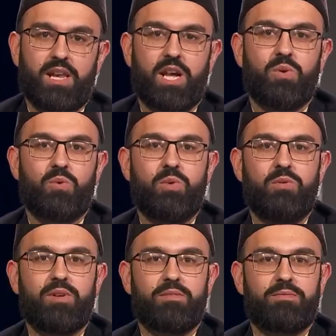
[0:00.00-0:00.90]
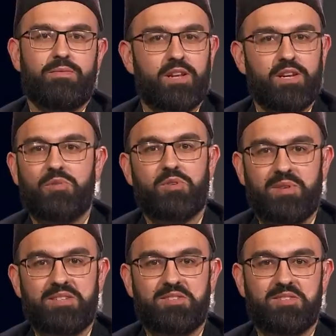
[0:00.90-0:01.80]
Now, we were flooded with
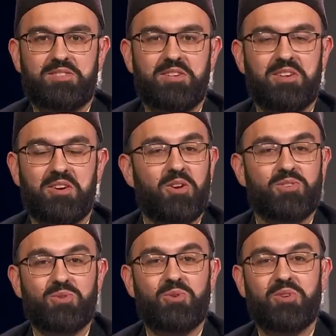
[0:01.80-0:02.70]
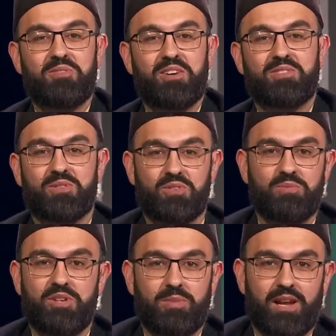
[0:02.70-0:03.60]
messages across all of our social
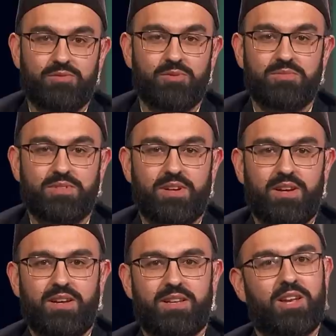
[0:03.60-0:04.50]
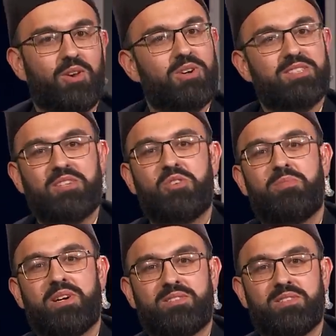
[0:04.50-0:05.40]
media platforms, yet not a single
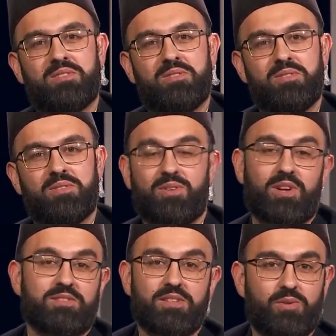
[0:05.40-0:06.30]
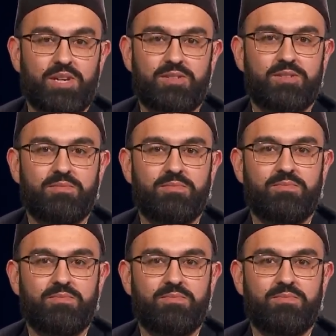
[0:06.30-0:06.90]
person could answer the question.